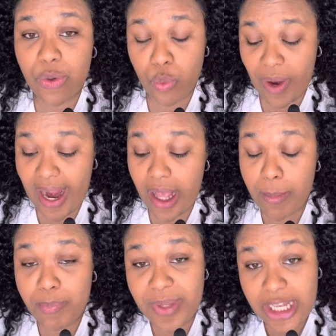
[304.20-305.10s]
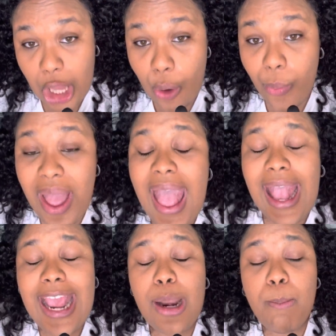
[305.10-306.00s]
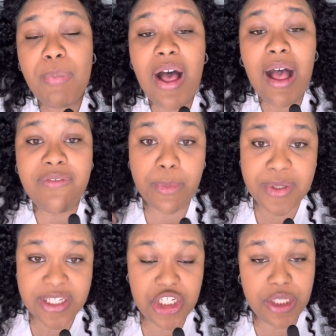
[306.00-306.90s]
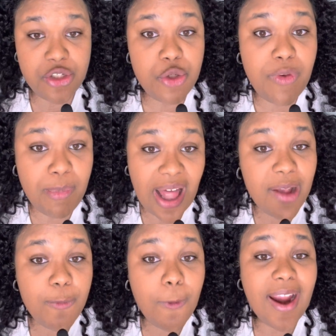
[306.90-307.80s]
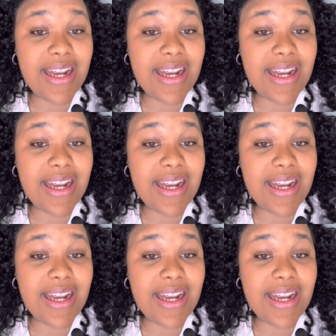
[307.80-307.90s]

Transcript: rank below and above the position that you've applied for,